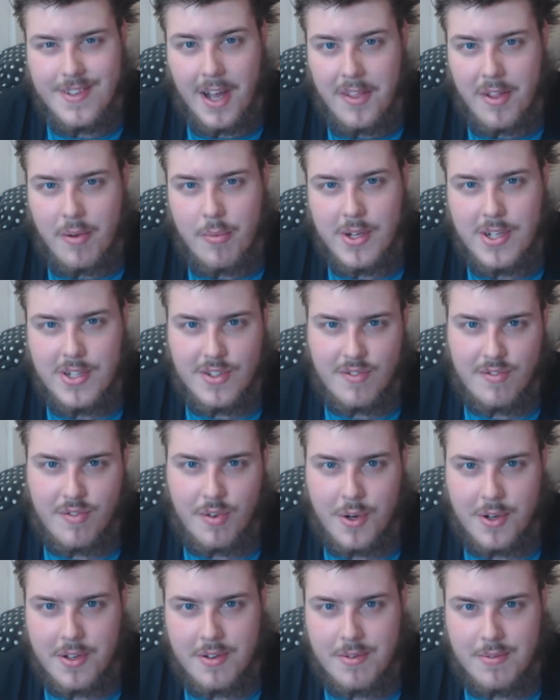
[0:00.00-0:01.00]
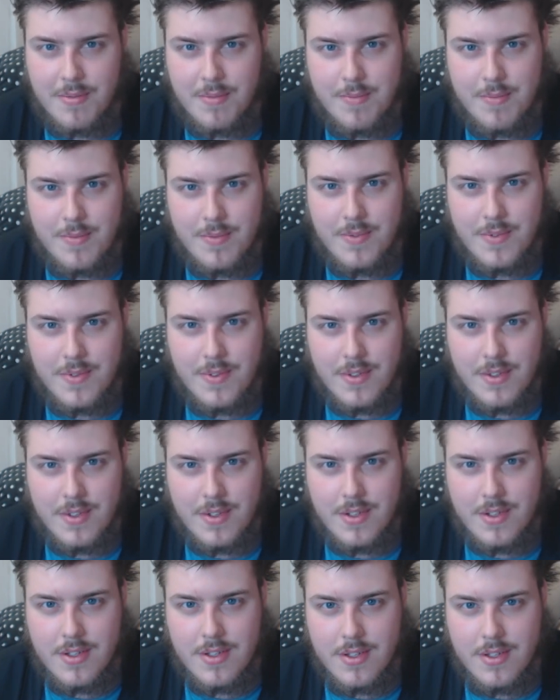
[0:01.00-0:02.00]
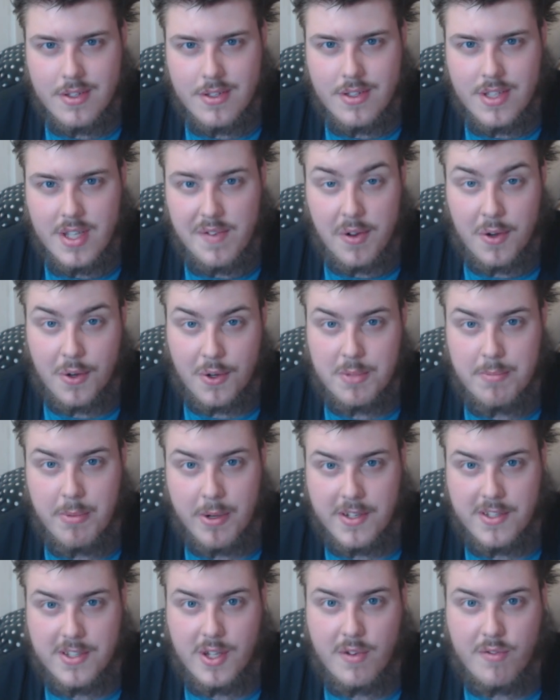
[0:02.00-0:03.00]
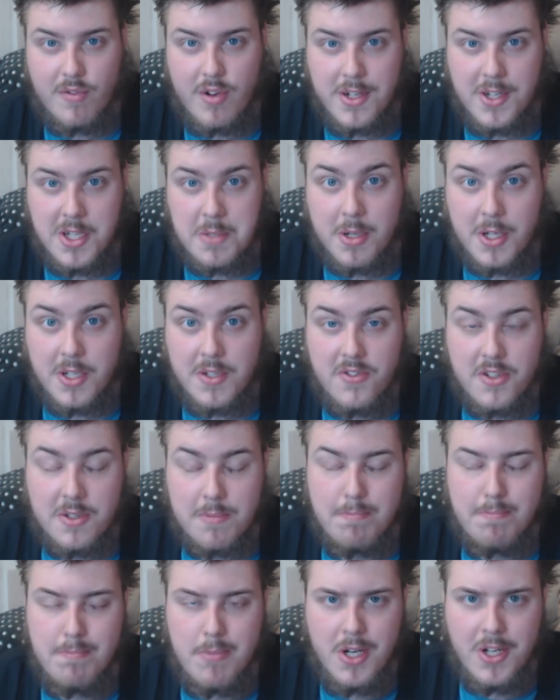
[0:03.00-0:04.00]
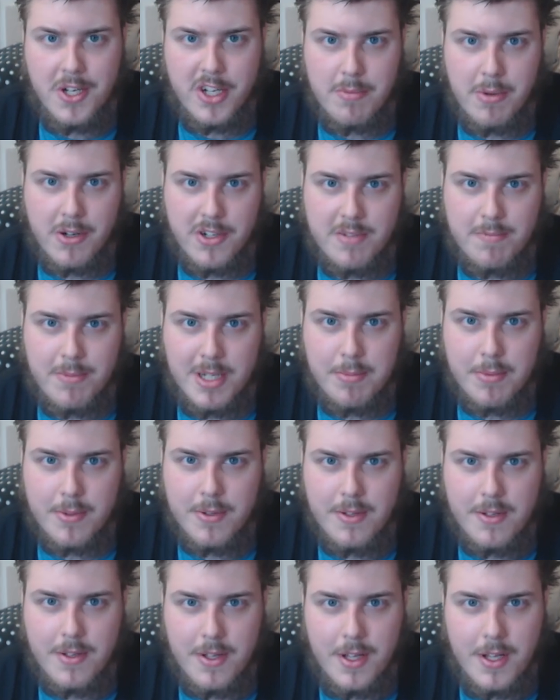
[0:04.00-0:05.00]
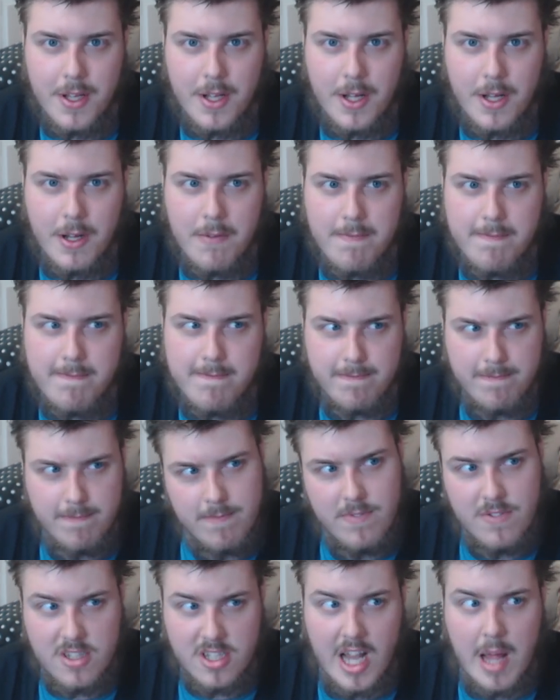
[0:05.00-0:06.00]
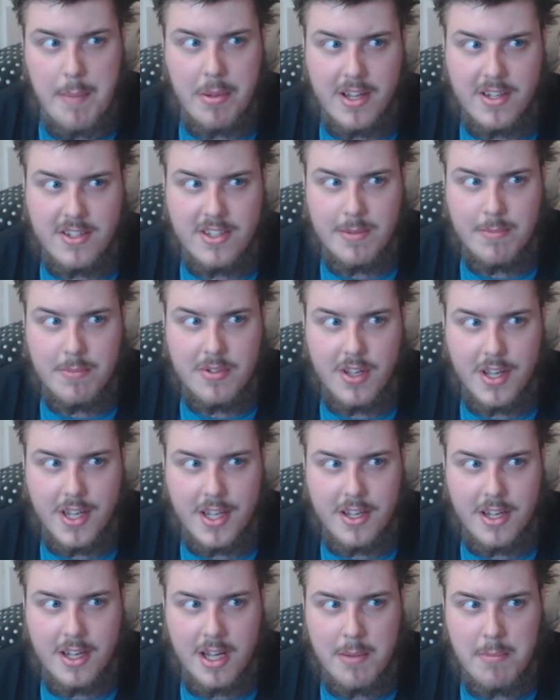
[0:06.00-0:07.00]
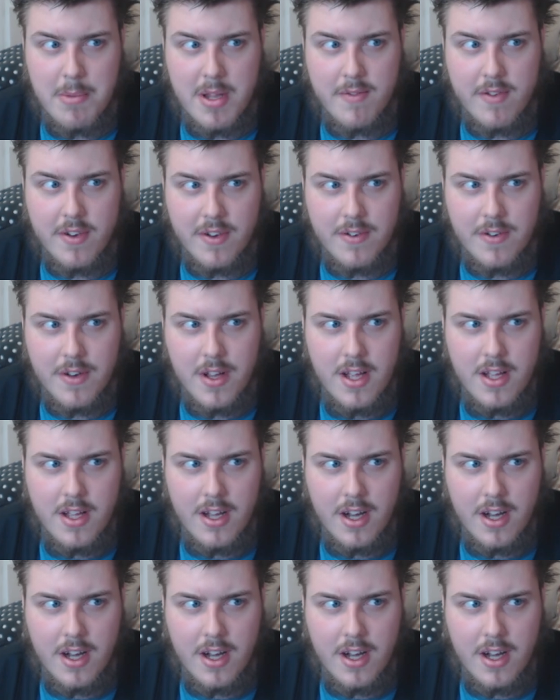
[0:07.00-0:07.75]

And the reason for it. If you look smug and self-righteous because you've just murdered a bunch of people, slapping seems like a bit of an,